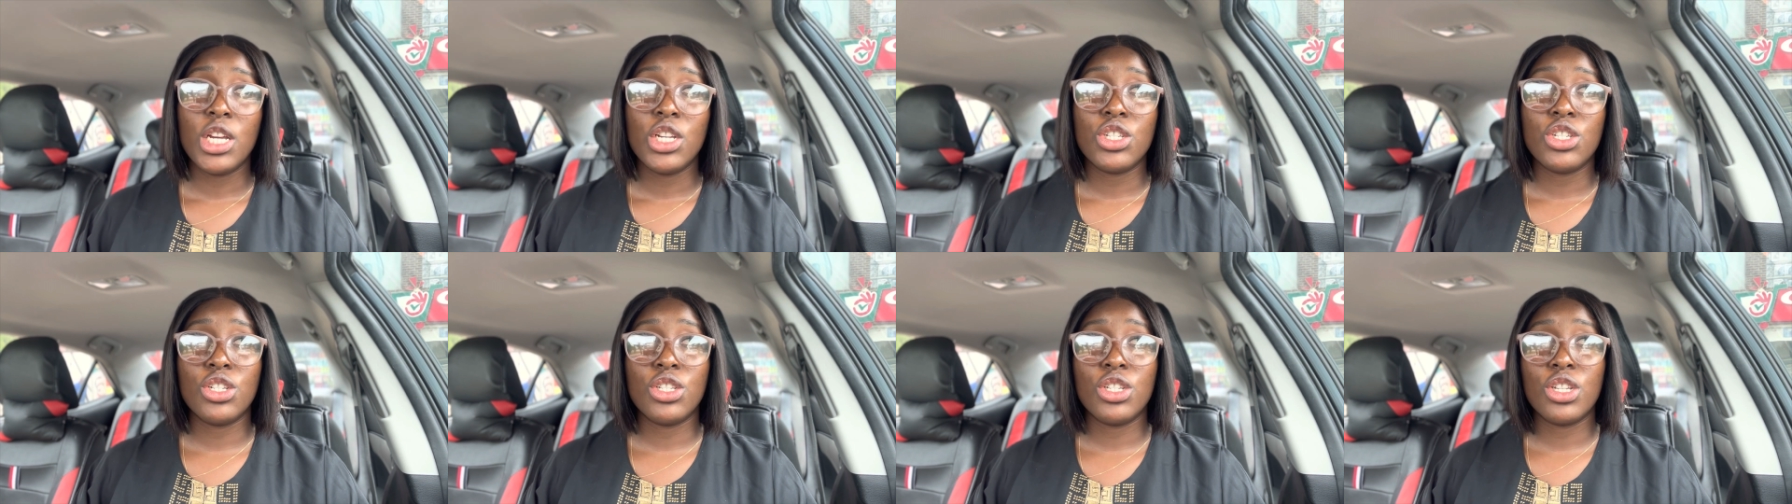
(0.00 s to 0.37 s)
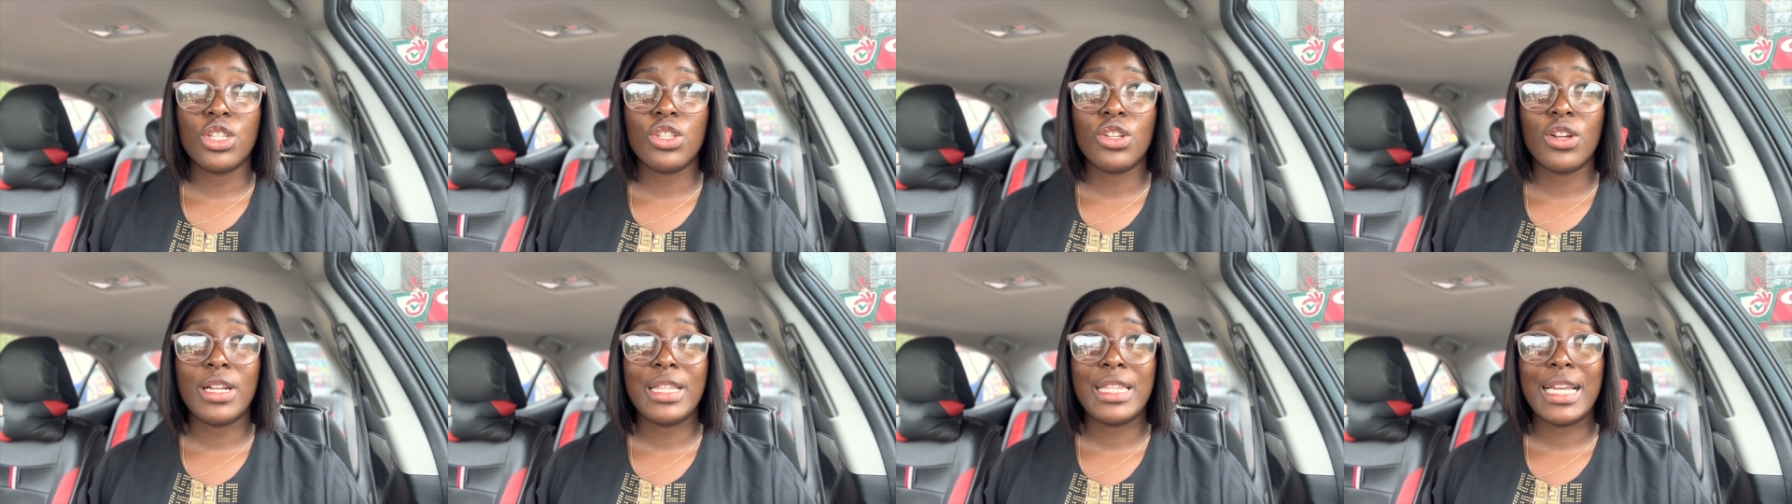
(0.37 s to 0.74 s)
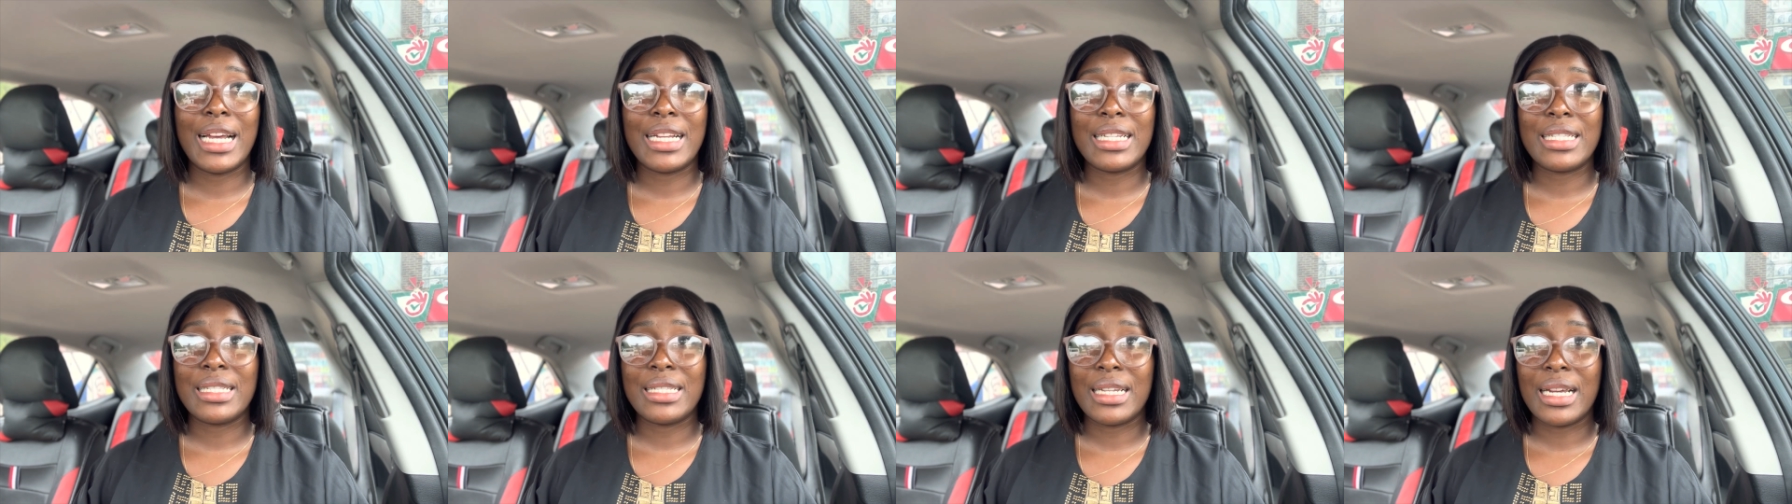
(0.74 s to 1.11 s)
She did not
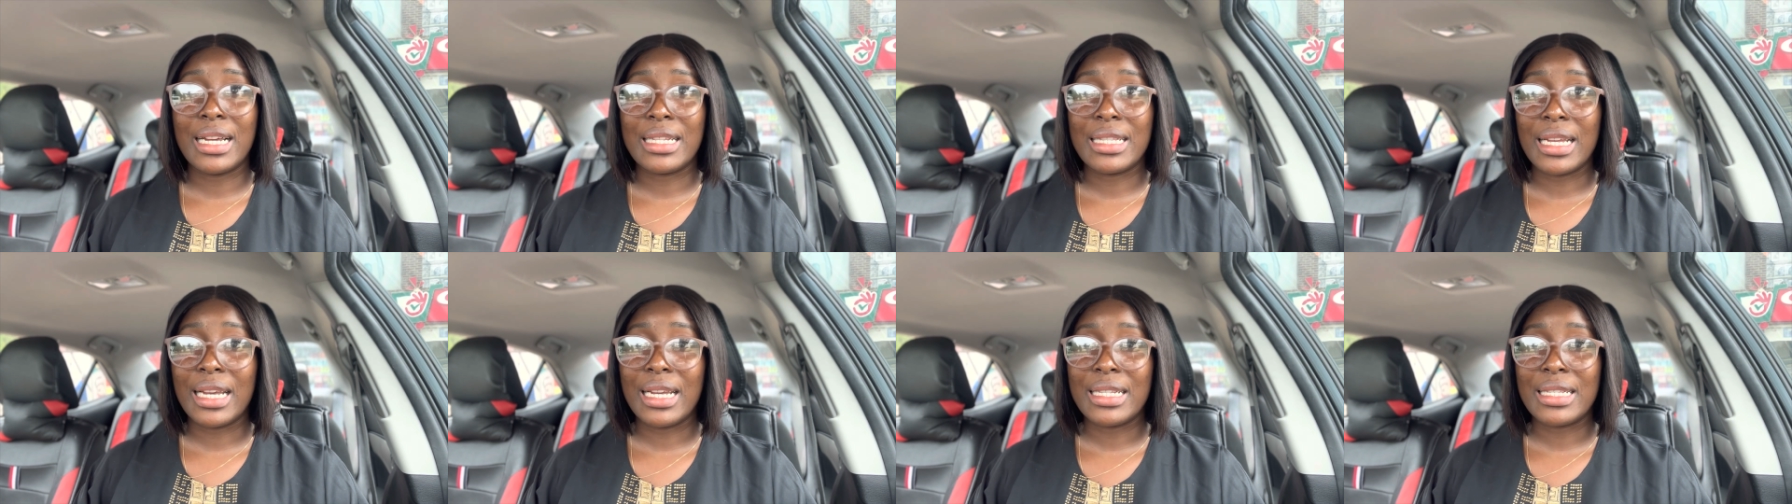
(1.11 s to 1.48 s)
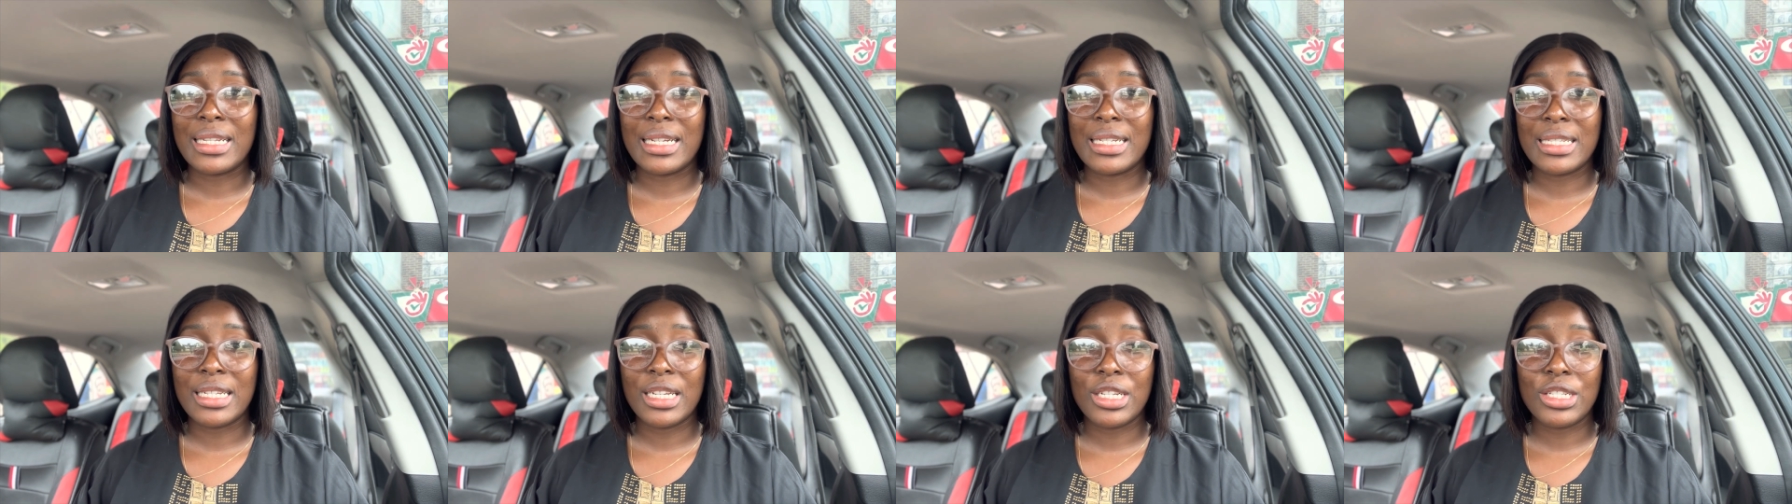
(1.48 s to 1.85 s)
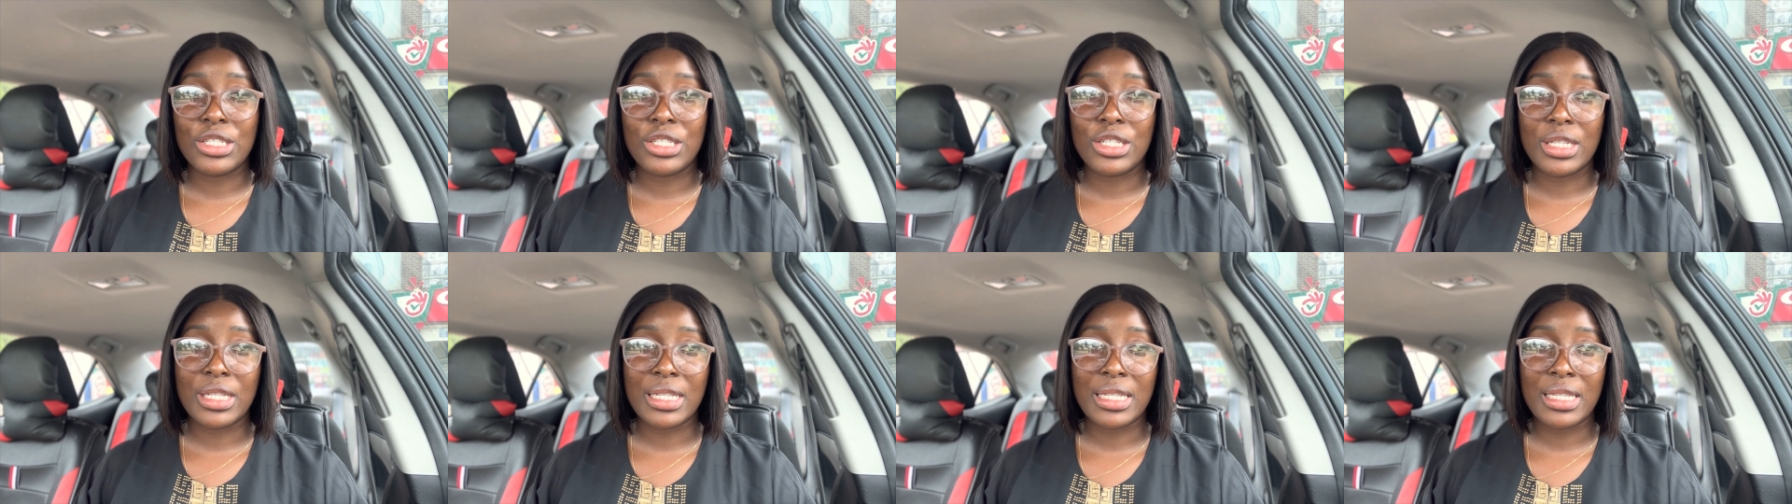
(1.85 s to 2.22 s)
latch that night and then
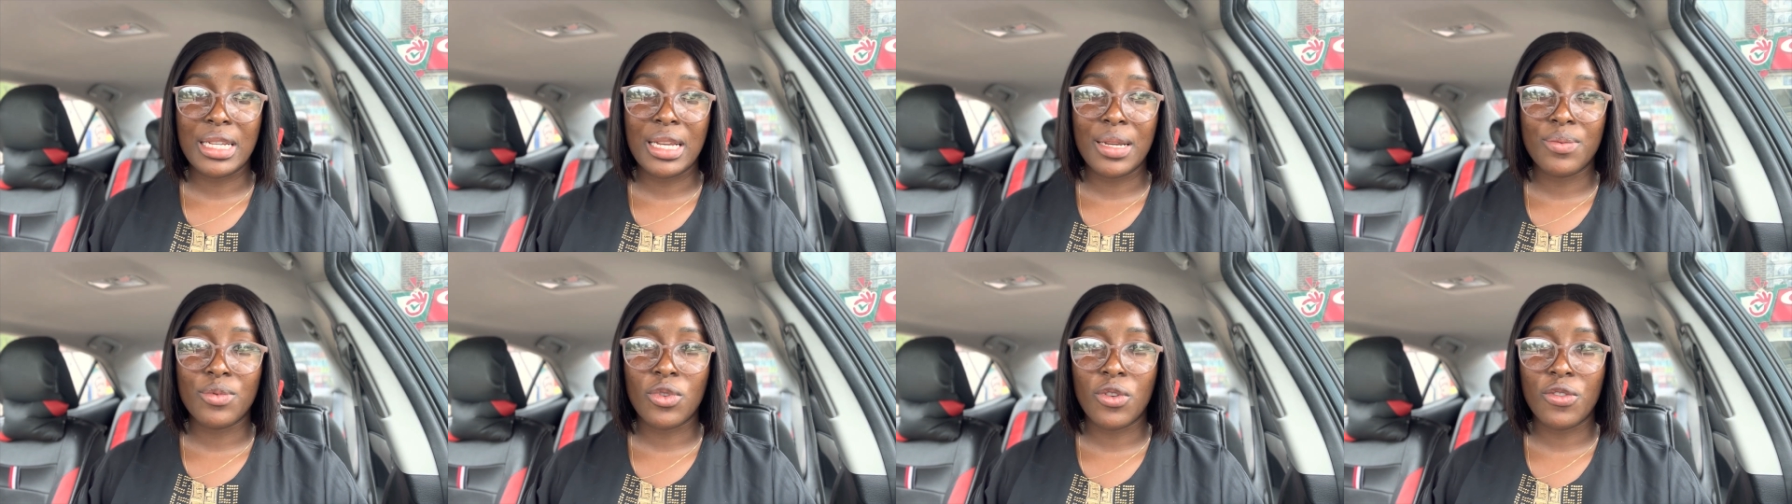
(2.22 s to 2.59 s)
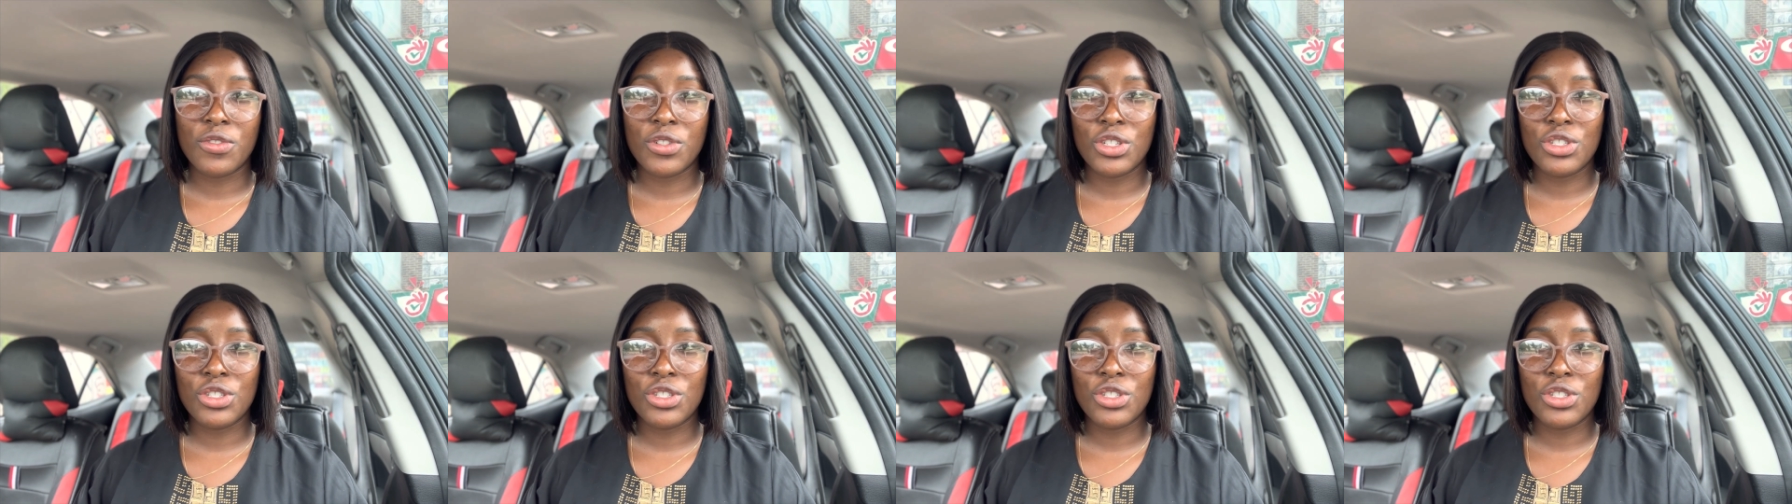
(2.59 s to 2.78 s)
she slept off.